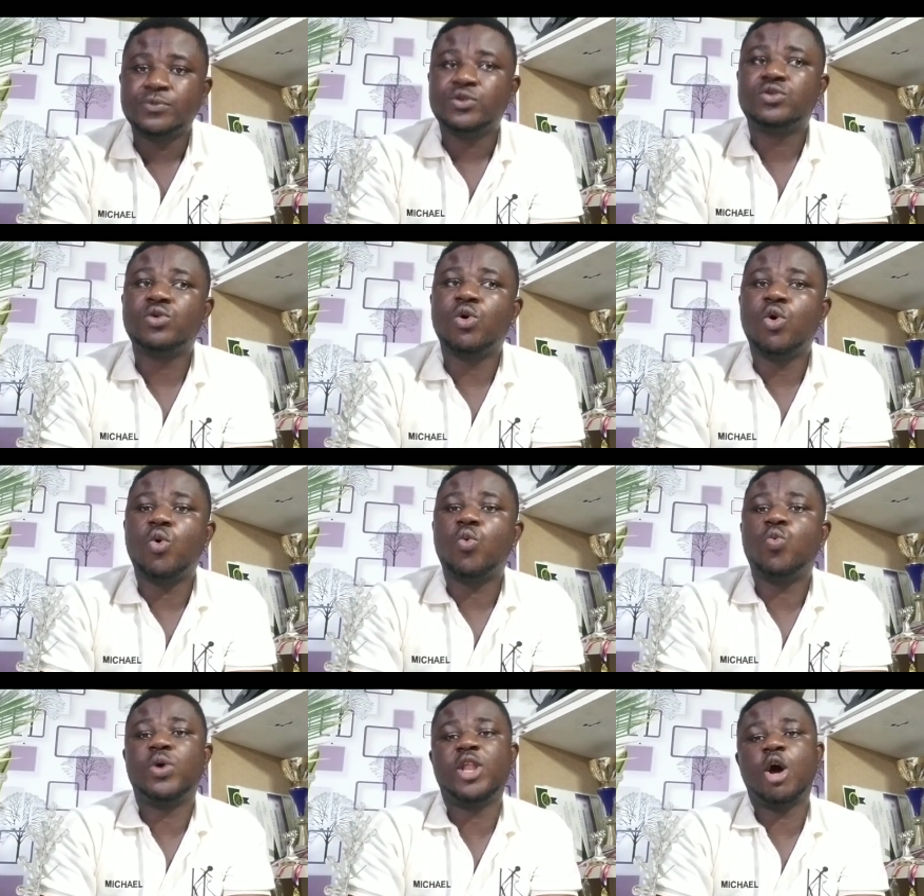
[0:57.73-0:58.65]
So
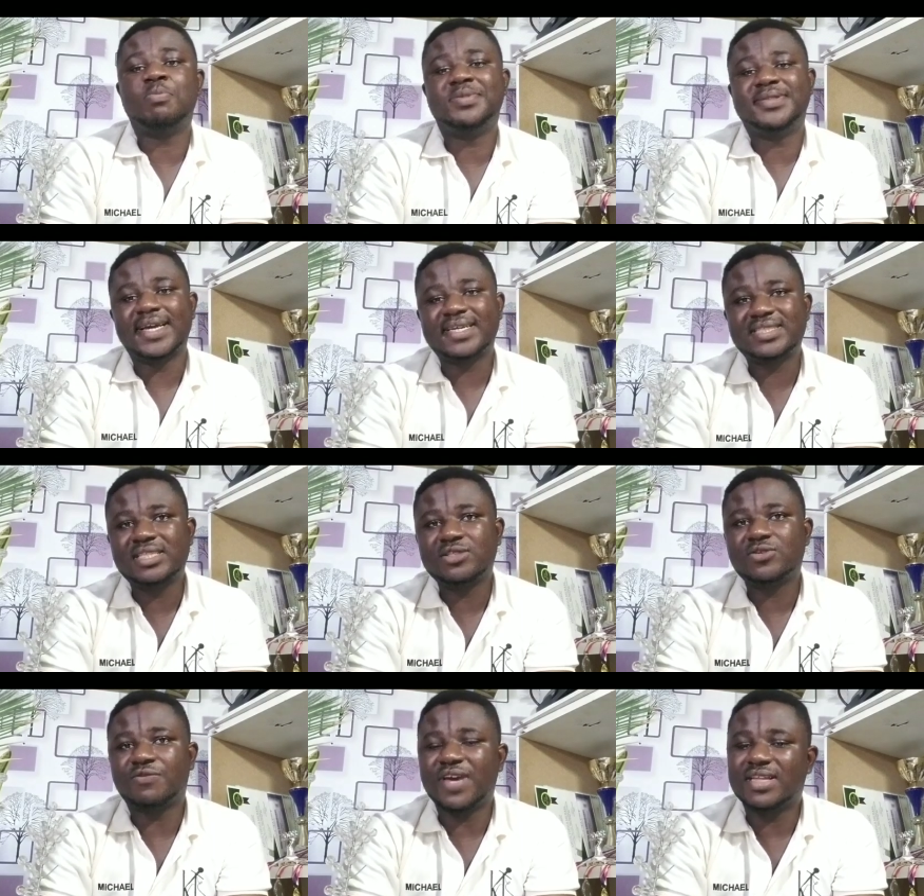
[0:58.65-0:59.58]
with the
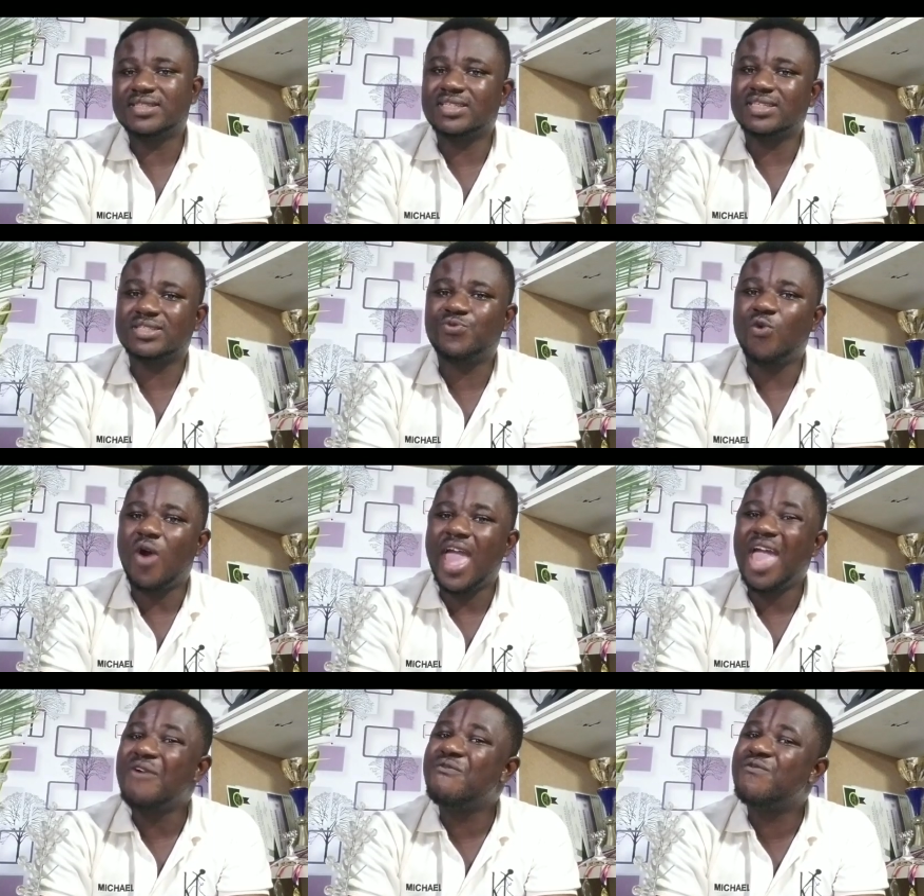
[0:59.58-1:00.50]
objectives of ethics, for
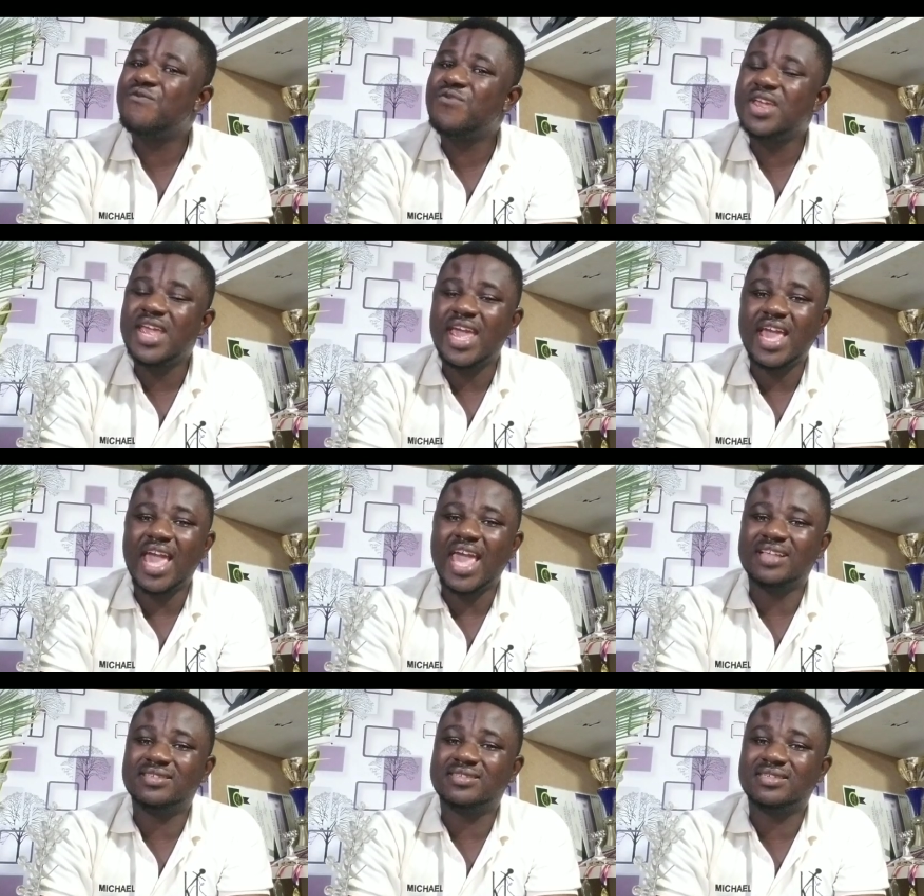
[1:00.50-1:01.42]
every
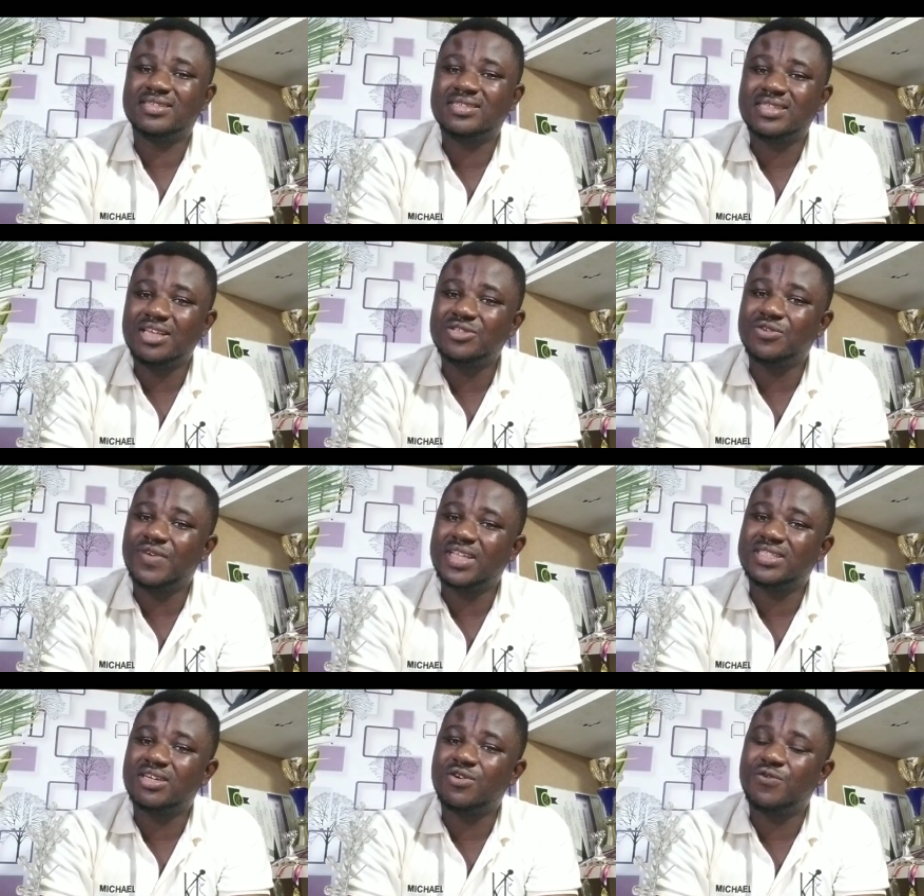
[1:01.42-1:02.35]
existence of
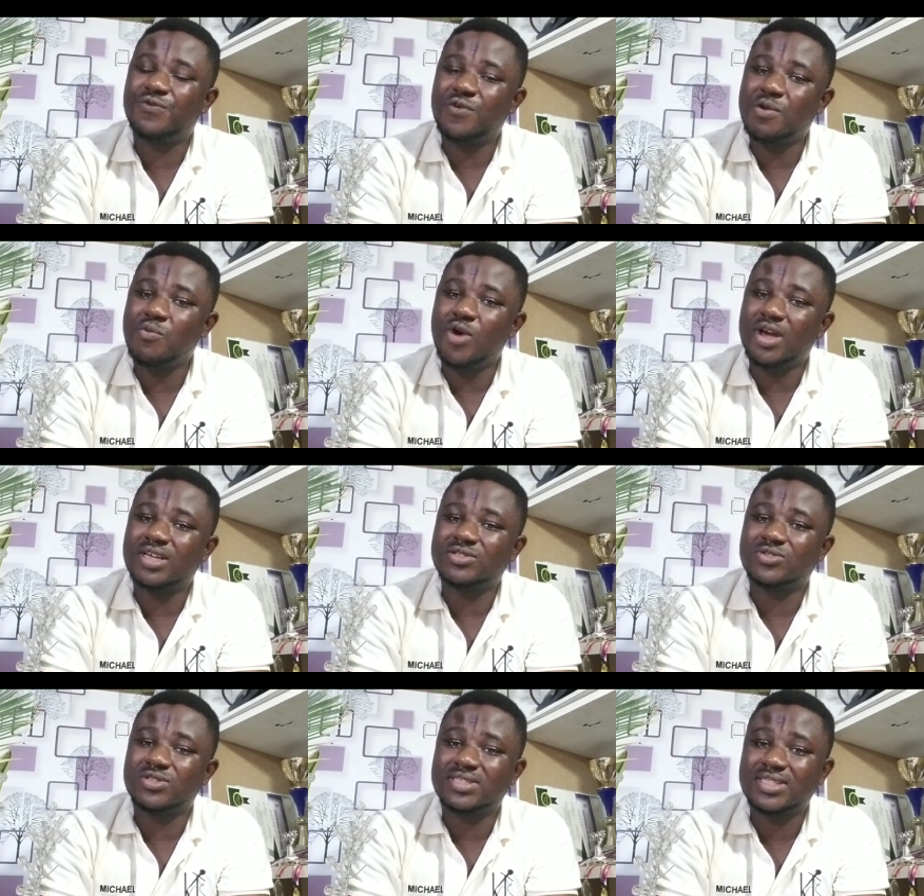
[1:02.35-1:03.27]
ethical framework in
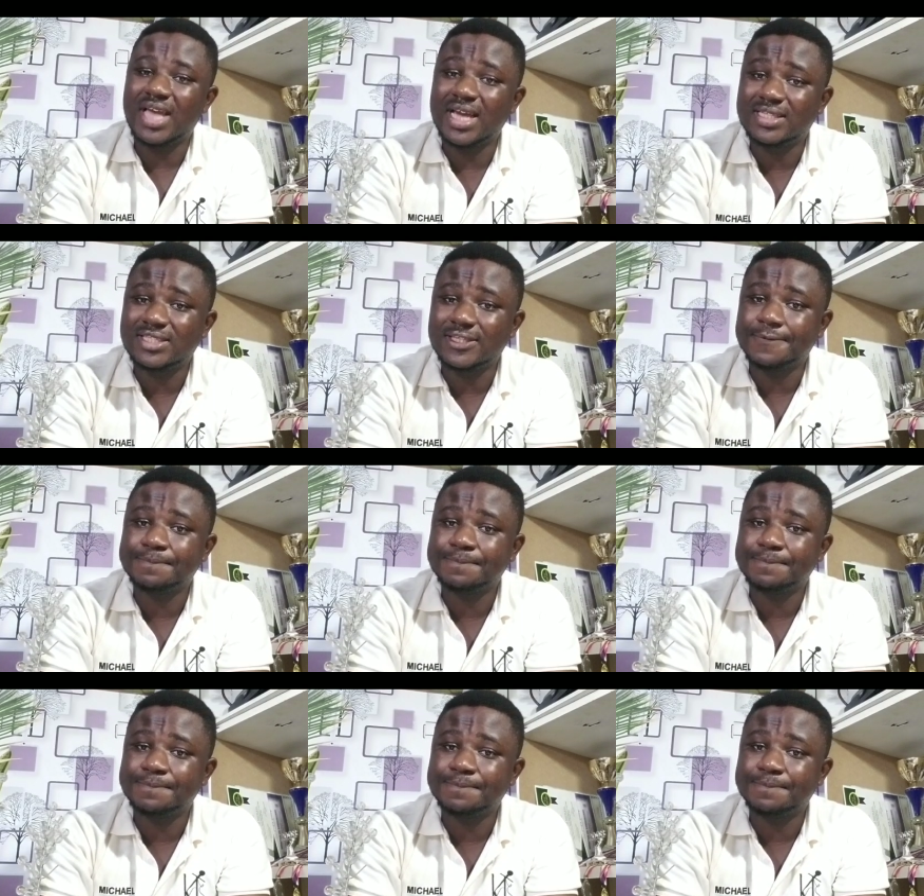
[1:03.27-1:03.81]
society,